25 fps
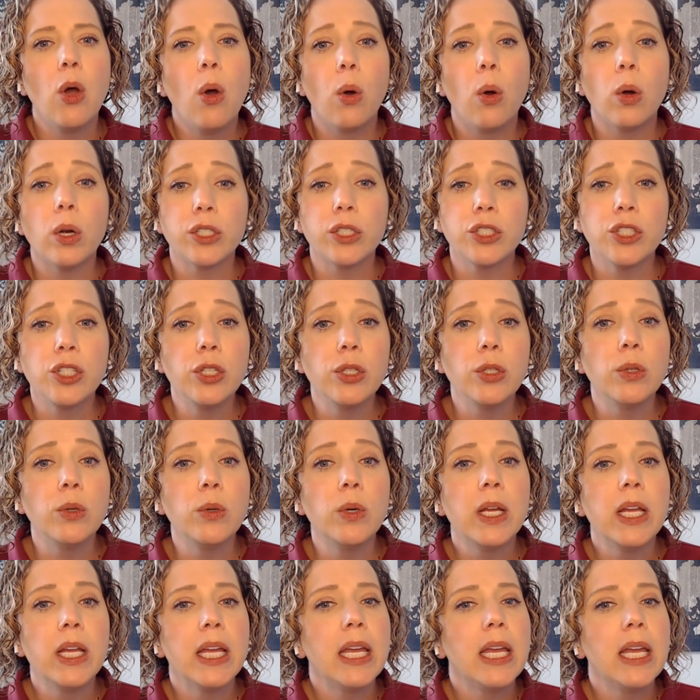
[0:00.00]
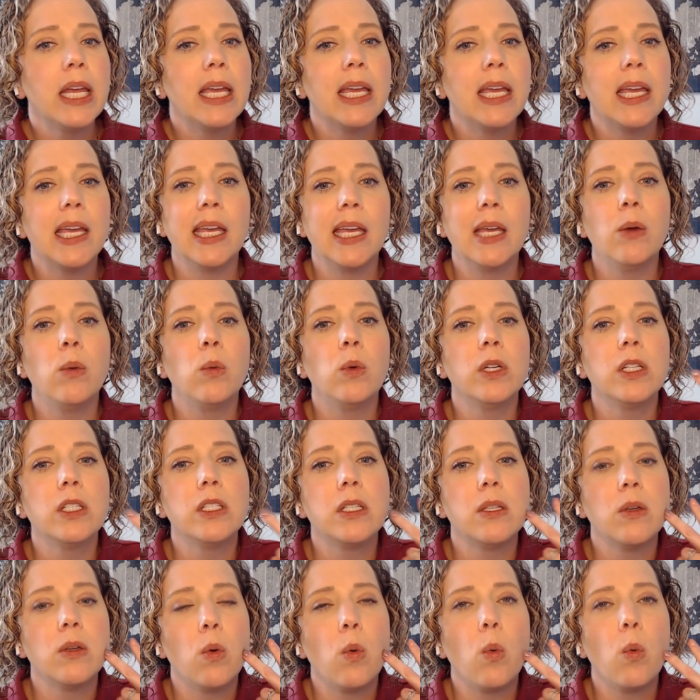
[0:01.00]
Or two, it
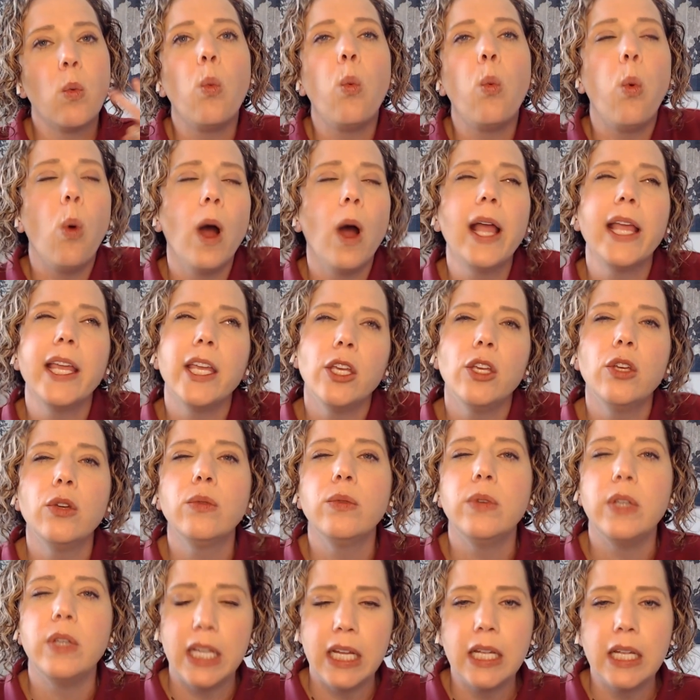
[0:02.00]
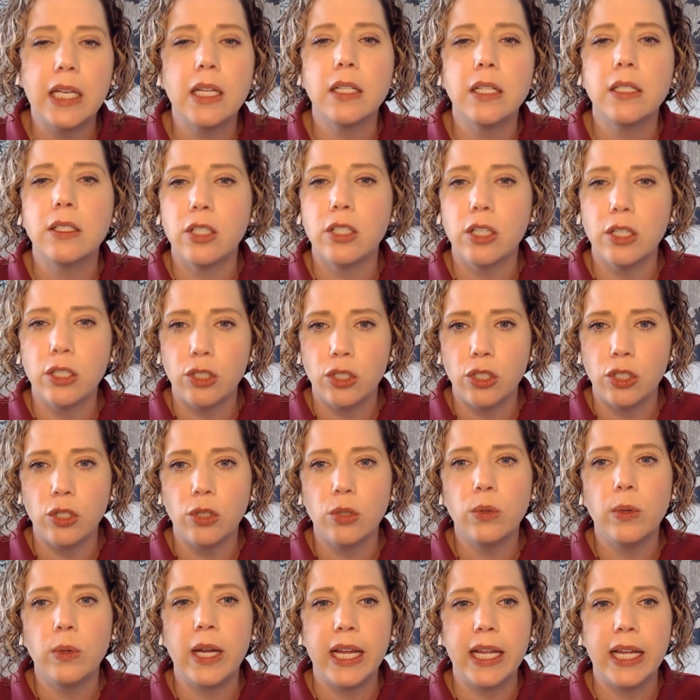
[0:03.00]
was what you needed to
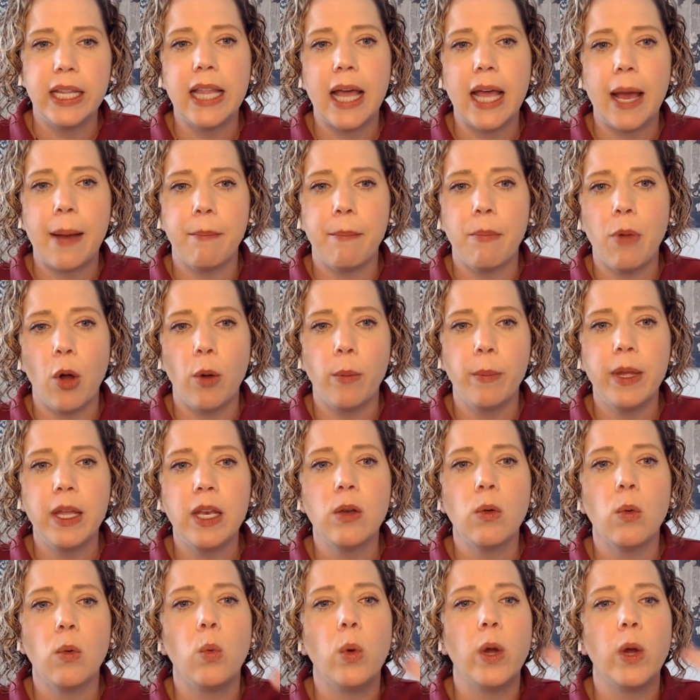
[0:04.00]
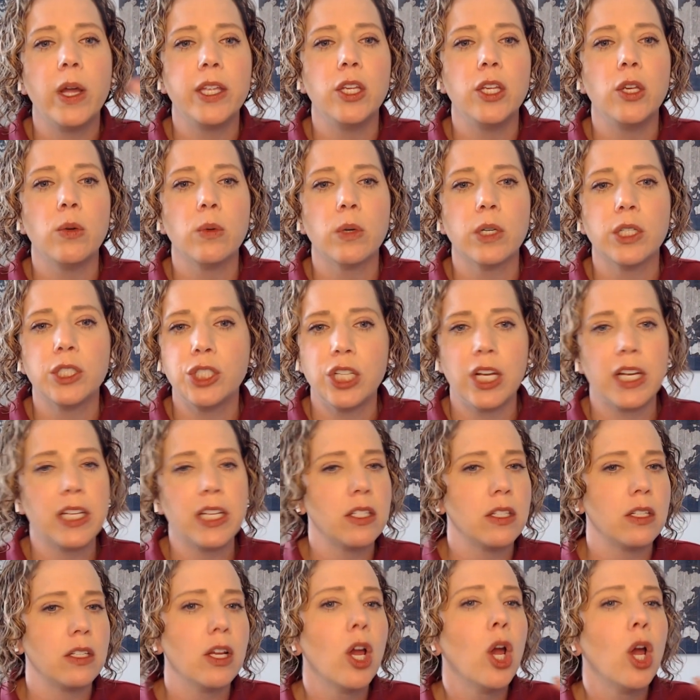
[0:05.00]
do in that moment when you were
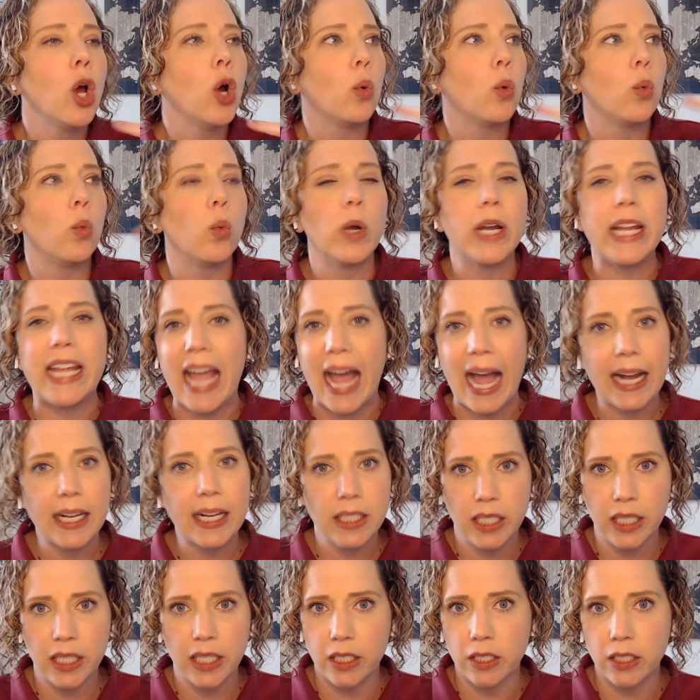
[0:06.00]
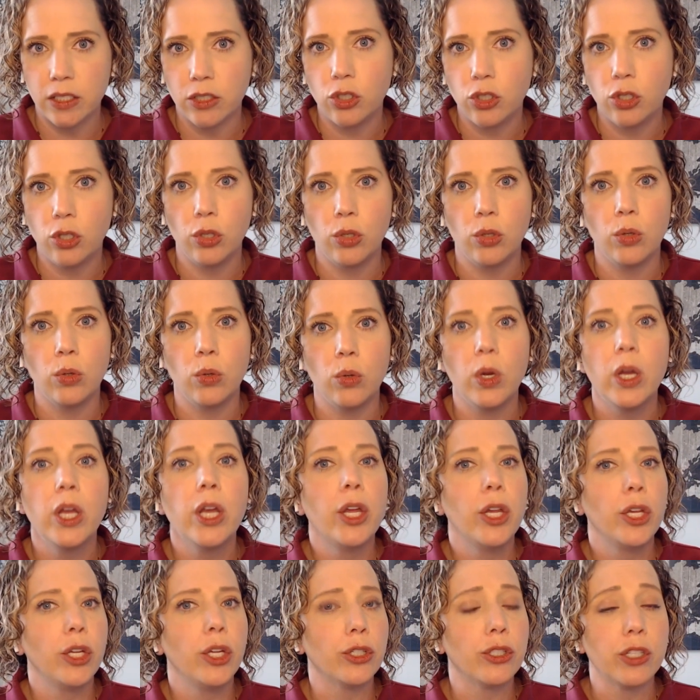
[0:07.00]
just reacting to
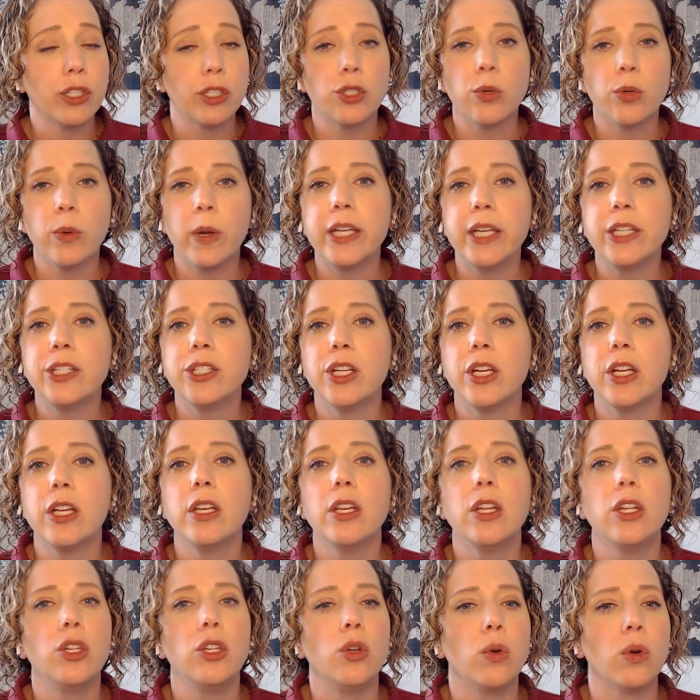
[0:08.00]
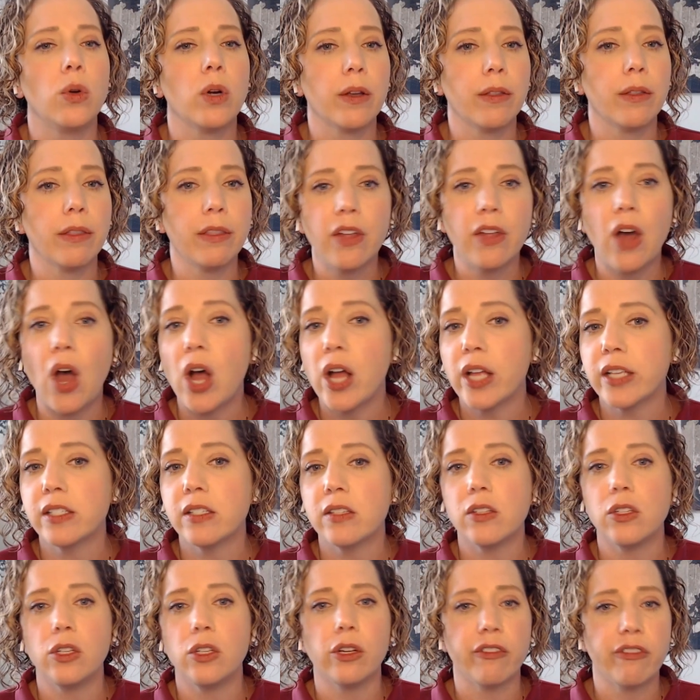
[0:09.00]
your situation, your
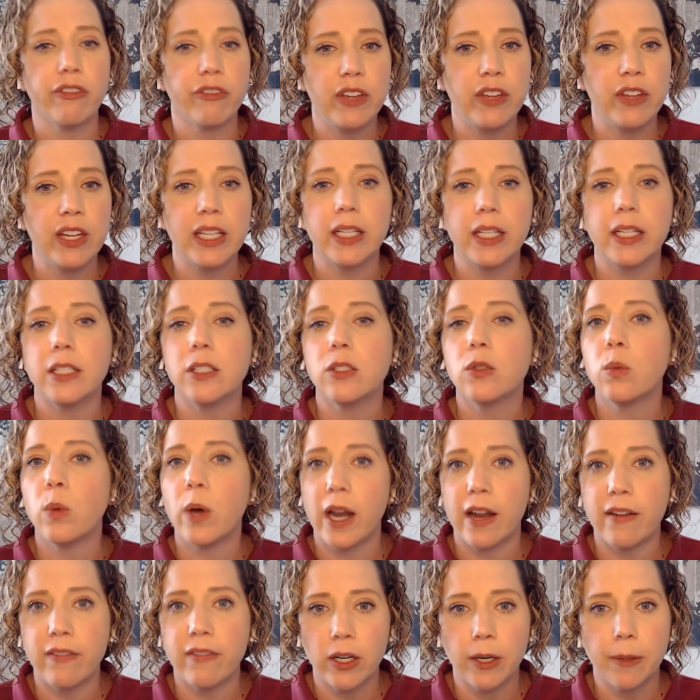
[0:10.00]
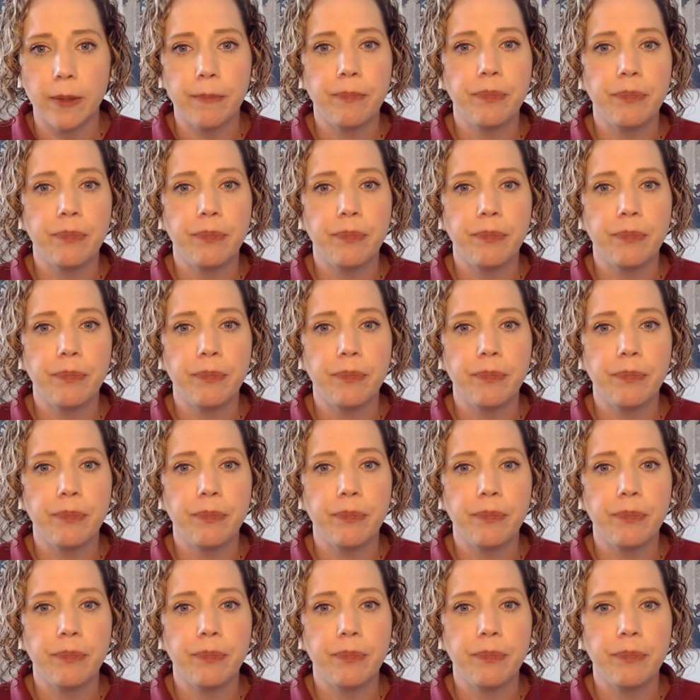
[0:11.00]
thoughts, your feelings, whatever.